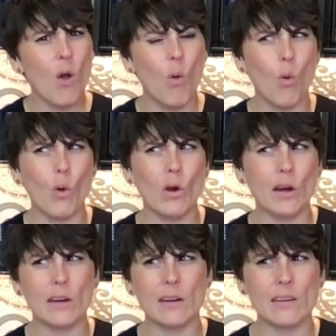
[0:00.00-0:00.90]

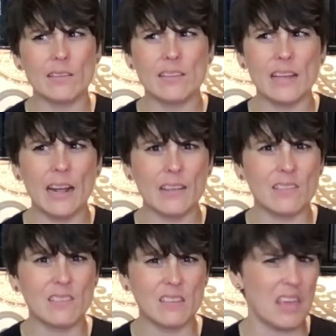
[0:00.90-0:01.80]
Or did I
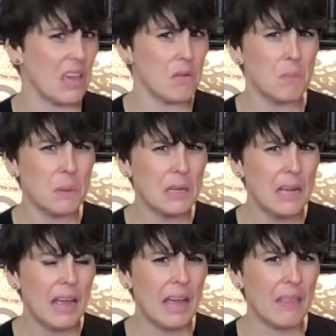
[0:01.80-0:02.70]
skim
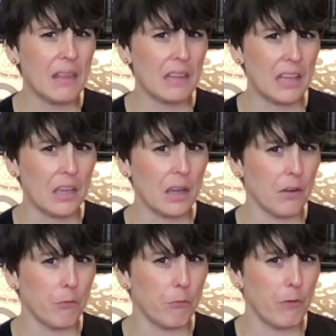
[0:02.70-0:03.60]
and then like kind
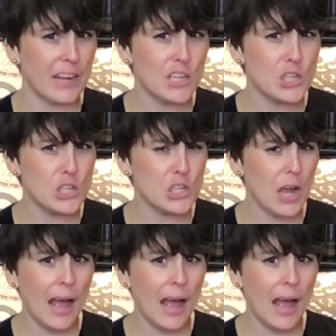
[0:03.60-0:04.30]
of finish?